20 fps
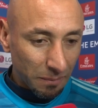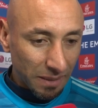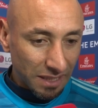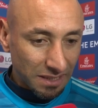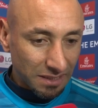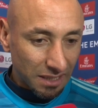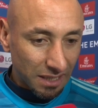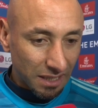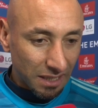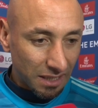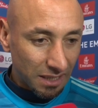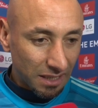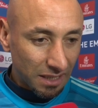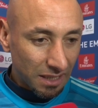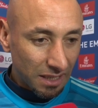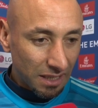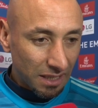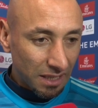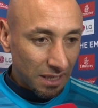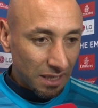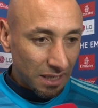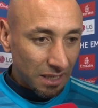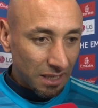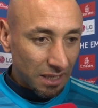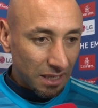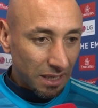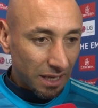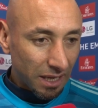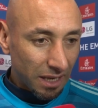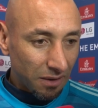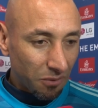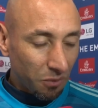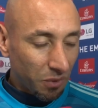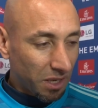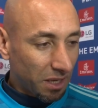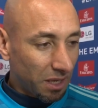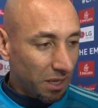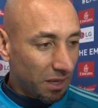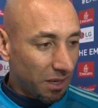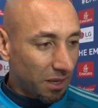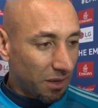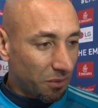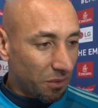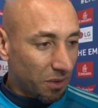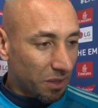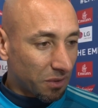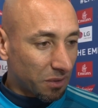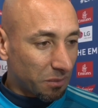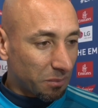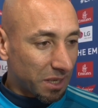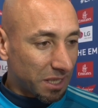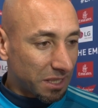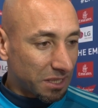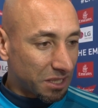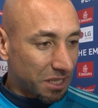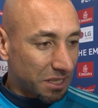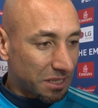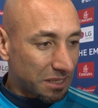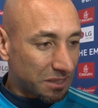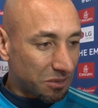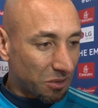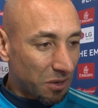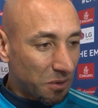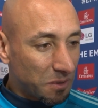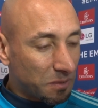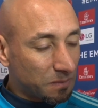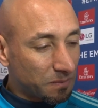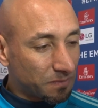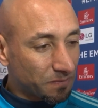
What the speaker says: But we could manage it as well.